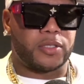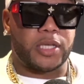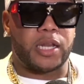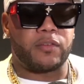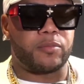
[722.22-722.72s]
out
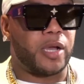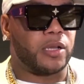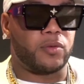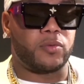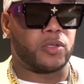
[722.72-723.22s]
everybody
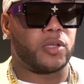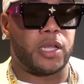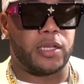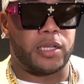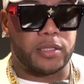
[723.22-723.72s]
who was on that
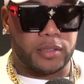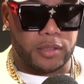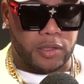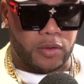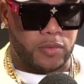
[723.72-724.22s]
list,
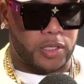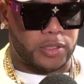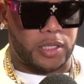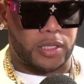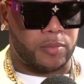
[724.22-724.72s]
just
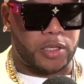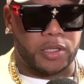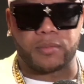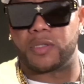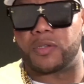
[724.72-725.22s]
the
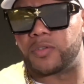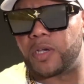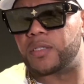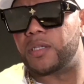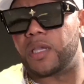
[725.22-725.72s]
Eminems, the
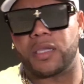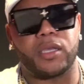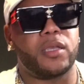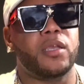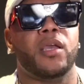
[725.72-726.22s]
Drakes,
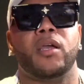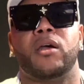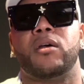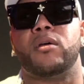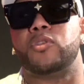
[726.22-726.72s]
Nicki,
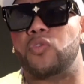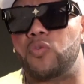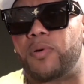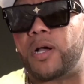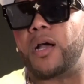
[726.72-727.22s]

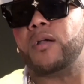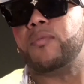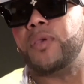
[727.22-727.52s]
Tupac,